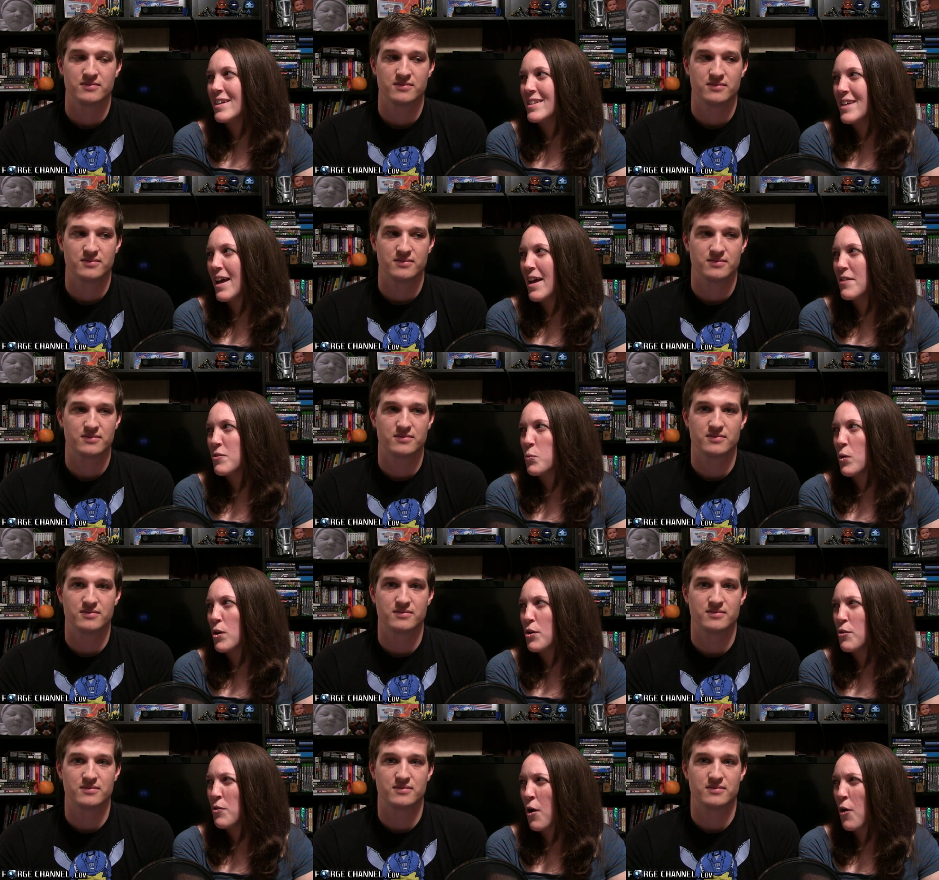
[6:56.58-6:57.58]
Speaker 1: a death
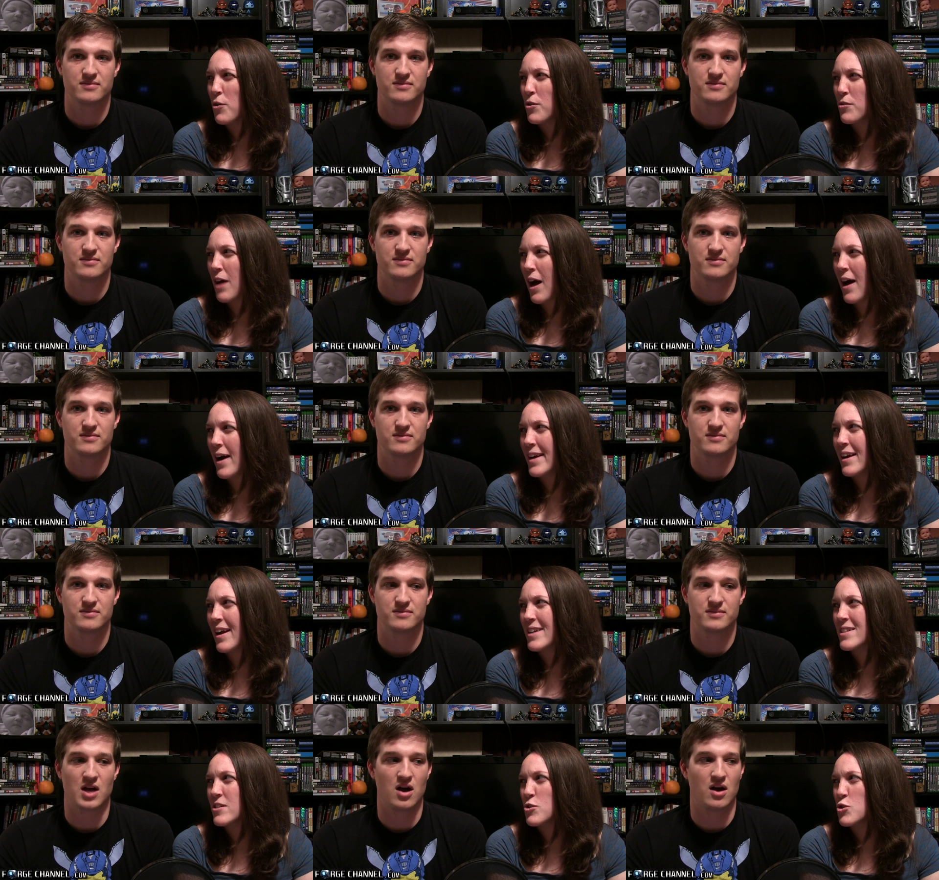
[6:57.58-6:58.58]
where you know you're dying like to,